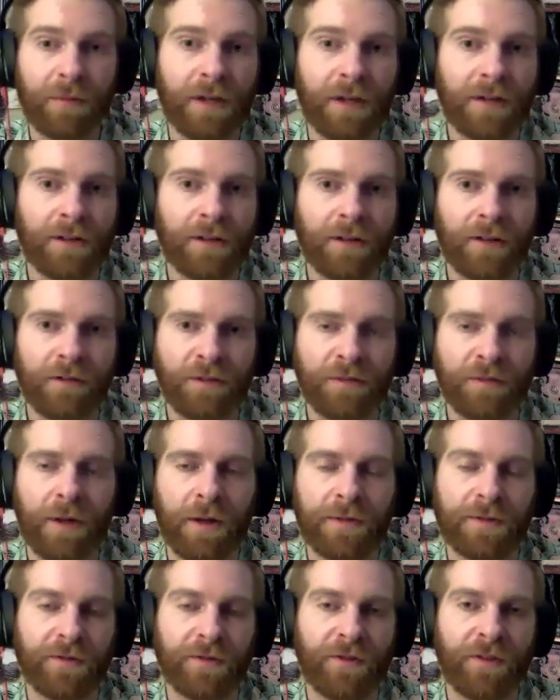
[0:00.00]
probably
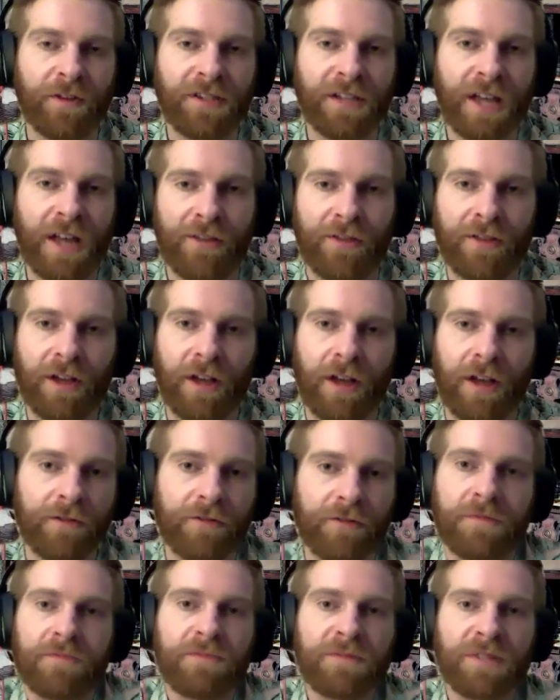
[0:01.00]
been responsible for the
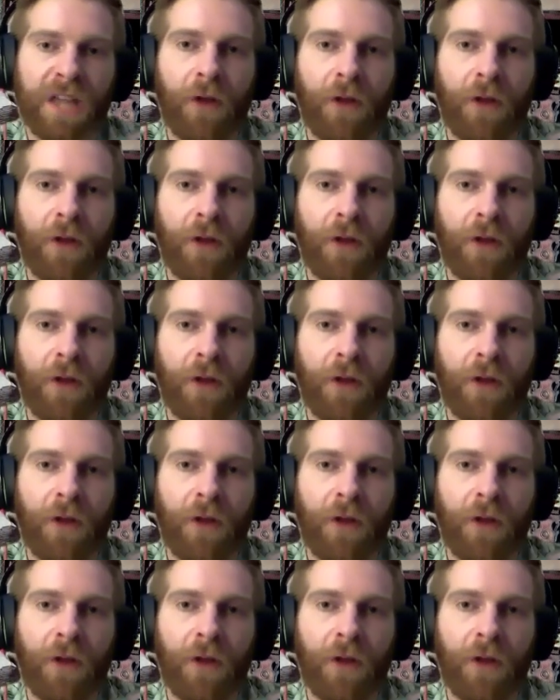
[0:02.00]
deaths